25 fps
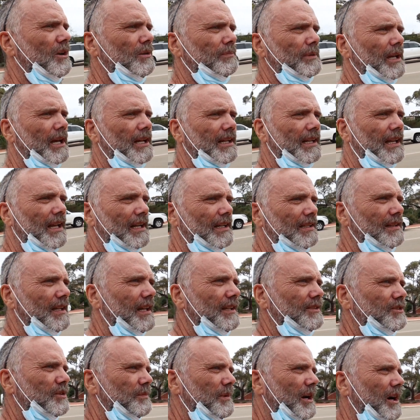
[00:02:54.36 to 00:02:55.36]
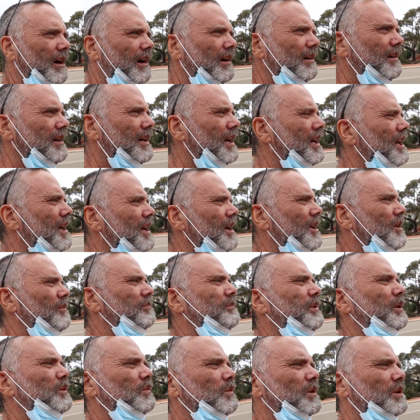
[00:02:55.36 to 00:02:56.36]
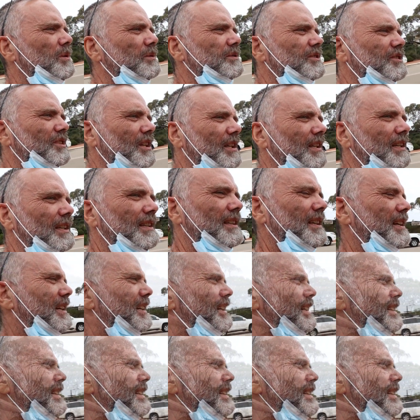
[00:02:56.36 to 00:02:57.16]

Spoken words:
I'll be able to get in there tomorrow, but we'll see.